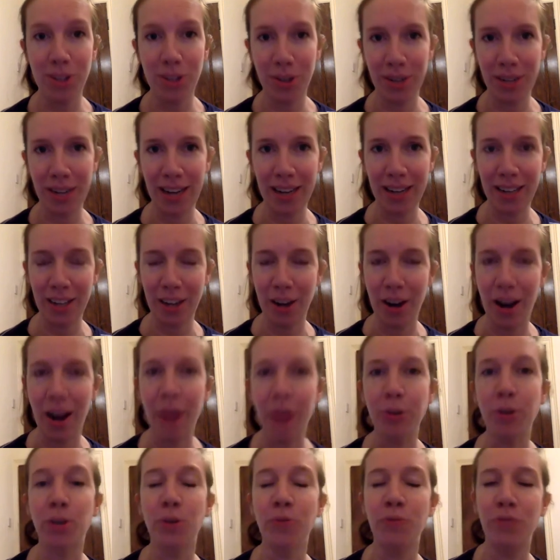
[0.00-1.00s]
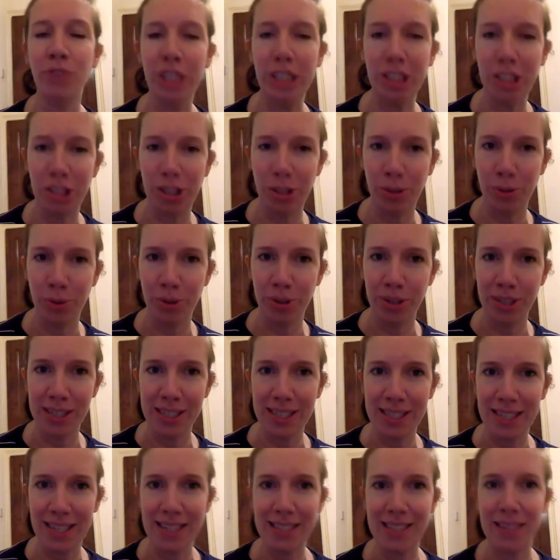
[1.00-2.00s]
doing that, you know, how you can reach new
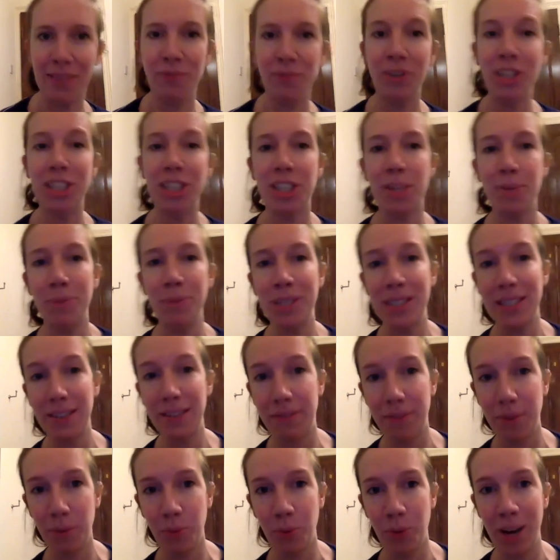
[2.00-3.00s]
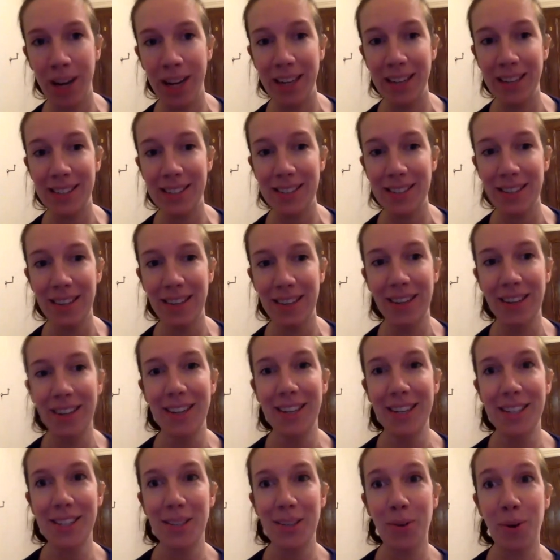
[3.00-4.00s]
audiences and reach them in different ways.
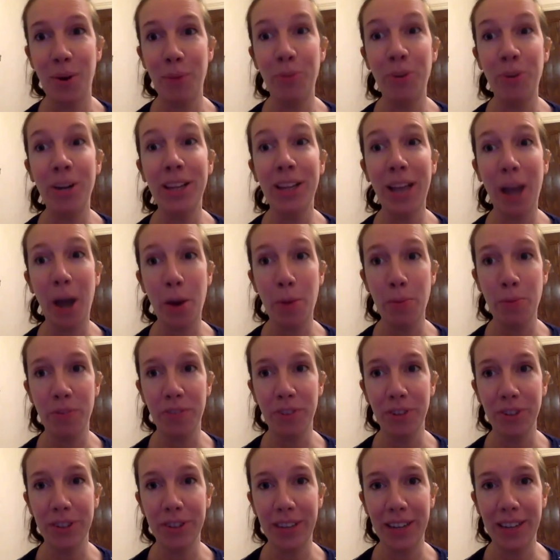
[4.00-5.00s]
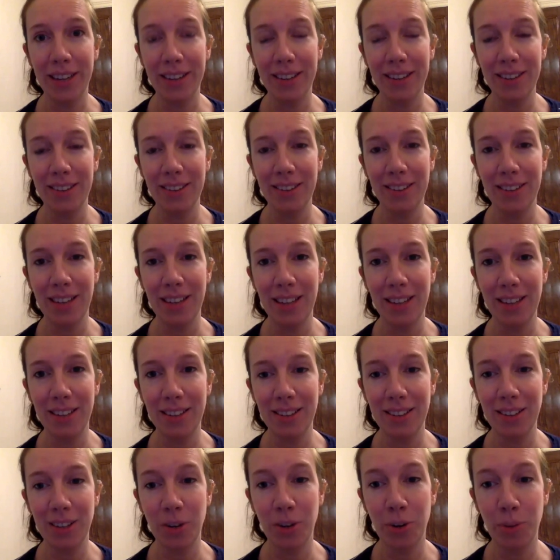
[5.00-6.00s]
So I'm really hopeful that that
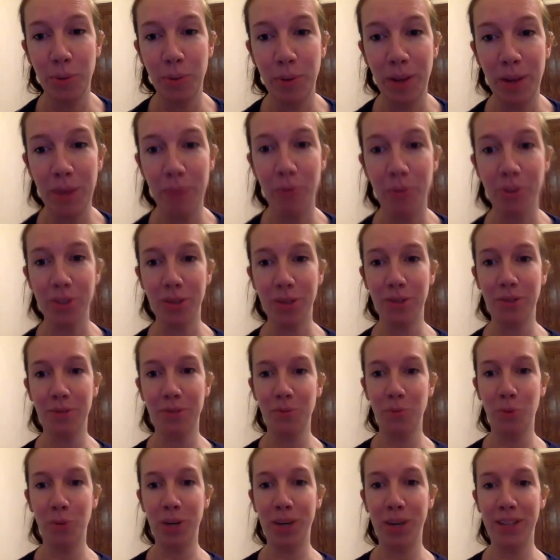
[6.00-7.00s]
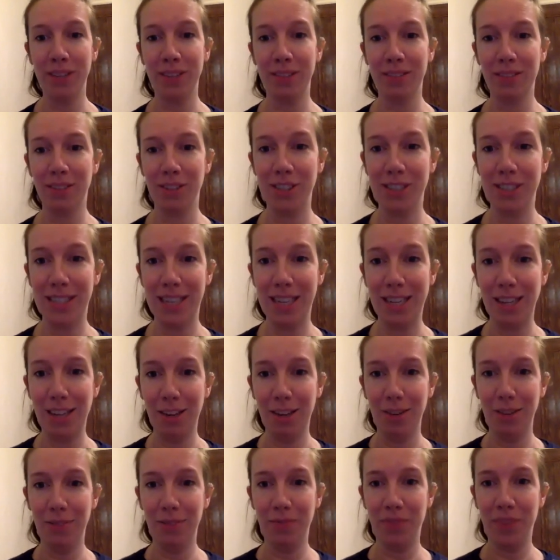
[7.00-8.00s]
European model will
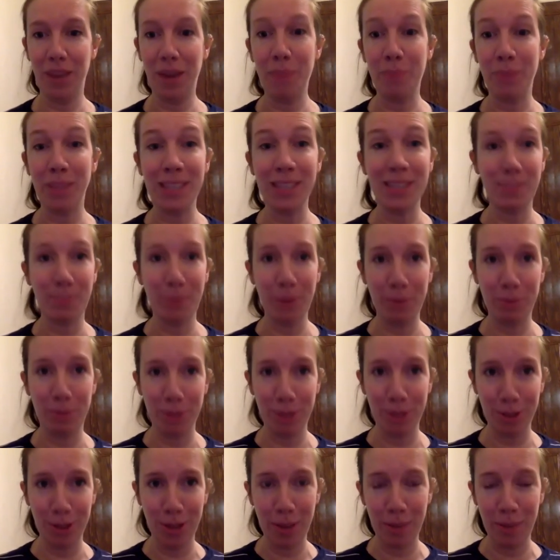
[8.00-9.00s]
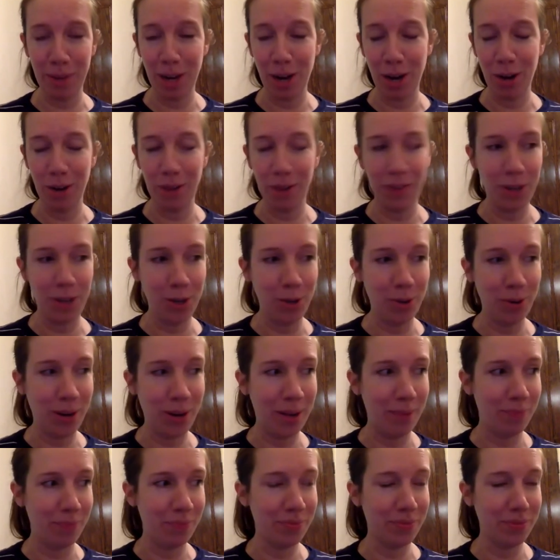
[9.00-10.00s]
continue. And please, people, do let me know if you
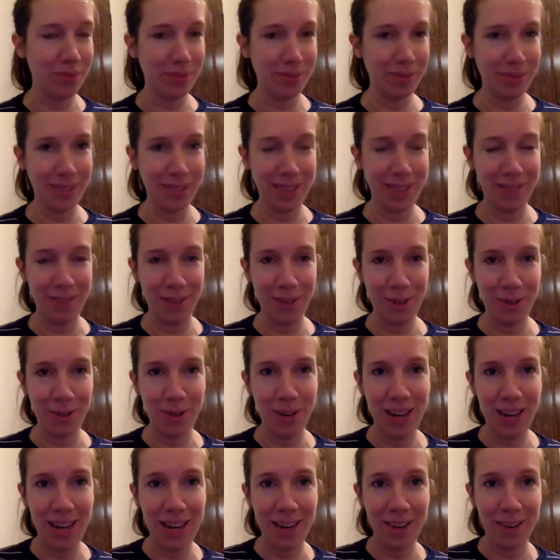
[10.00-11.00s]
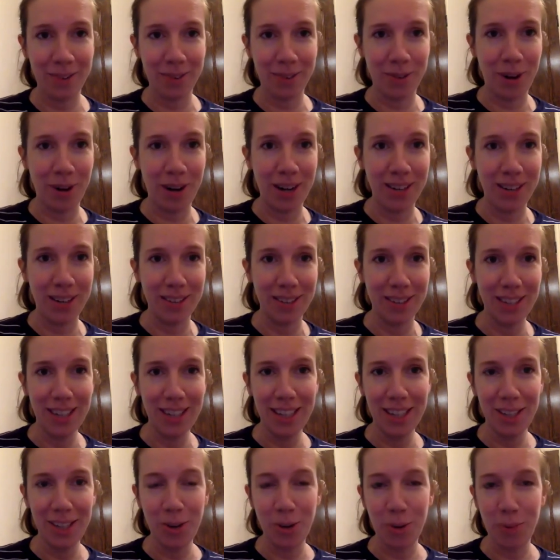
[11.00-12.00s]
um, if you hear of great
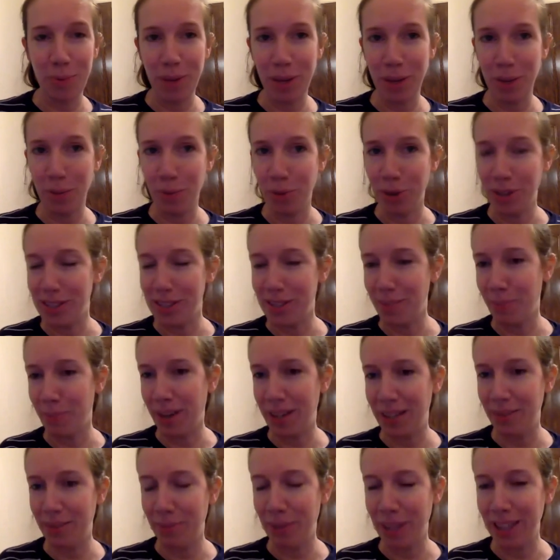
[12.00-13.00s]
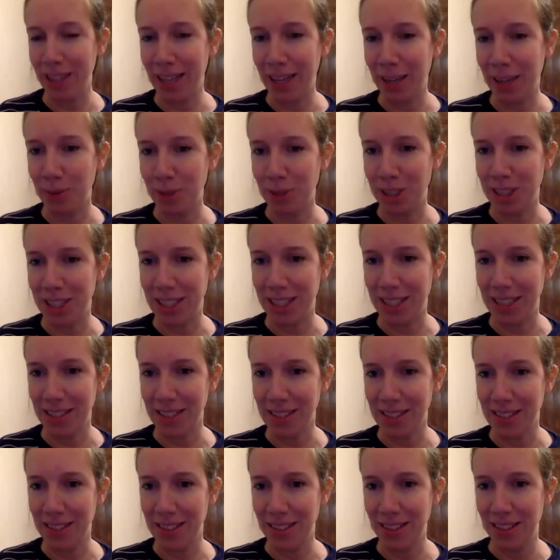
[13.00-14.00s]
European ones. My my language
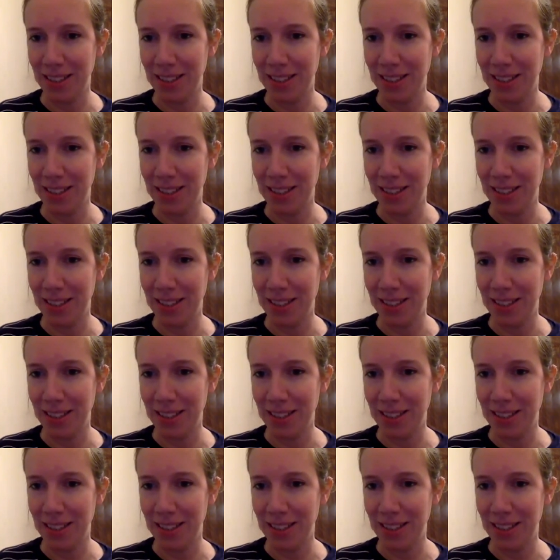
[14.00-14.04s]
skills